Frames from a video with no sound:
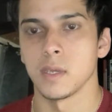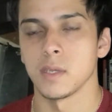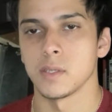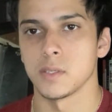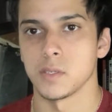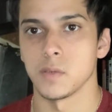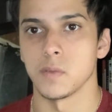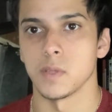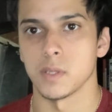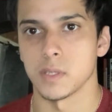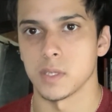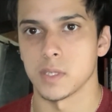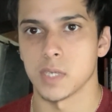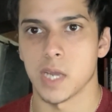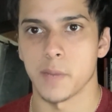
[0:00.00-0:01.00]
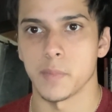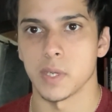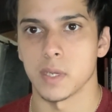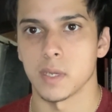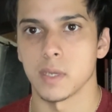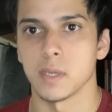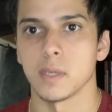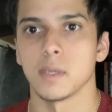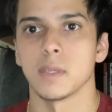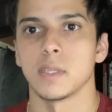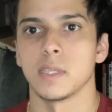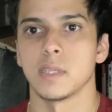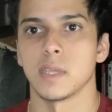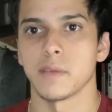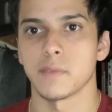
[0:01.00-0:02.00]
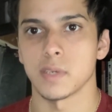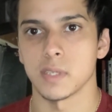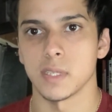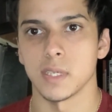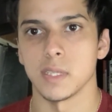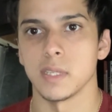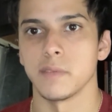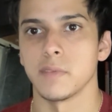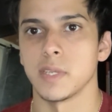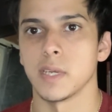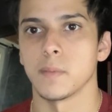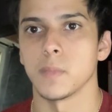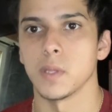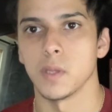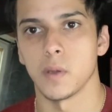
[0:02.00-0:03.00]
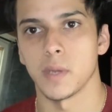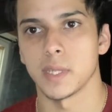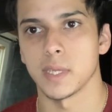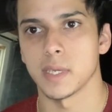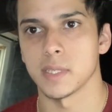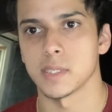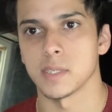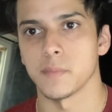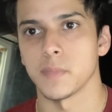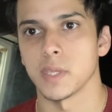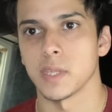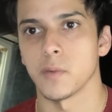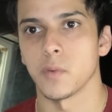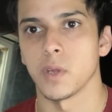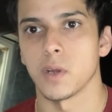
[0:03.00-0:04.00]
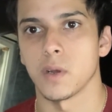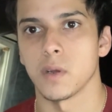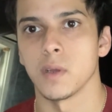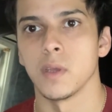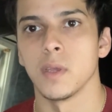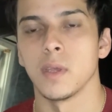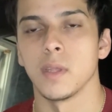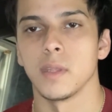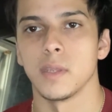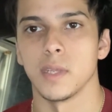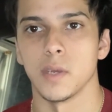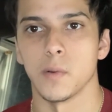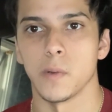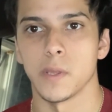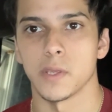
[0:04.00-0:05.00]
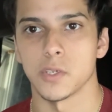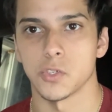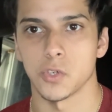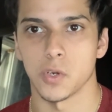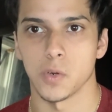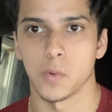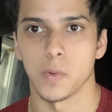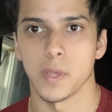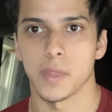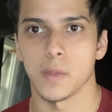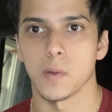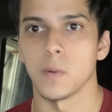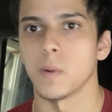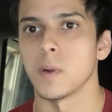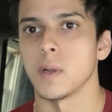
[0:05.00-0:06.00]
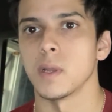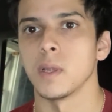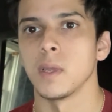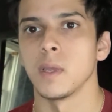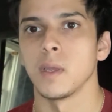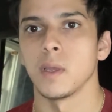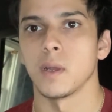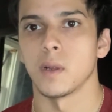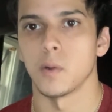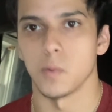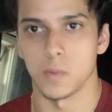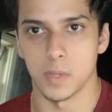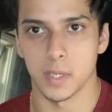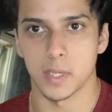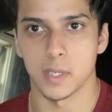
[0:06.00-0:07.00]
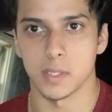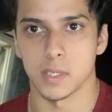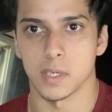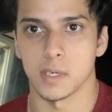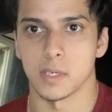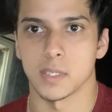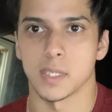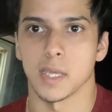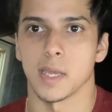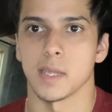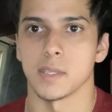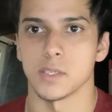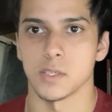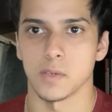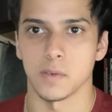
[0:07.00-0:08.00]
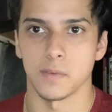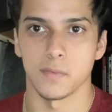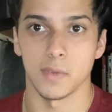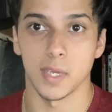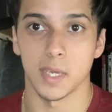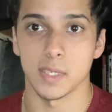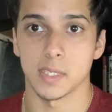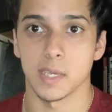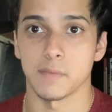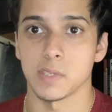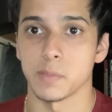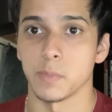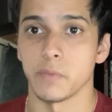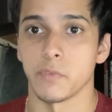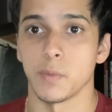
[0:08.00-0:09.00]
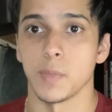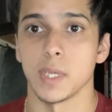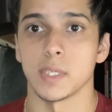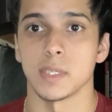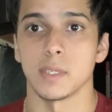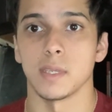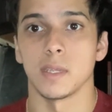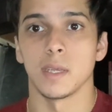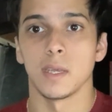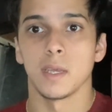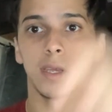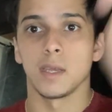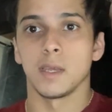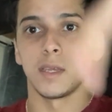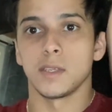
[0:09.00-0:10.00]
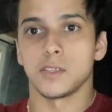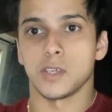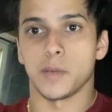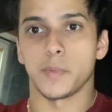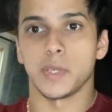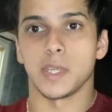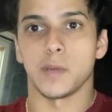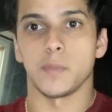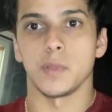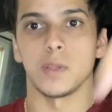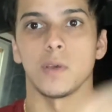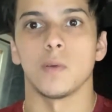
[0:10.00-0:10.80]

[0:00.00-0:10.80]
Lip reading: the topic, definitely leave it down below. I think it's something that we all deal with or struggle with or are looking to understand. So if you guys have some information, drop it down below.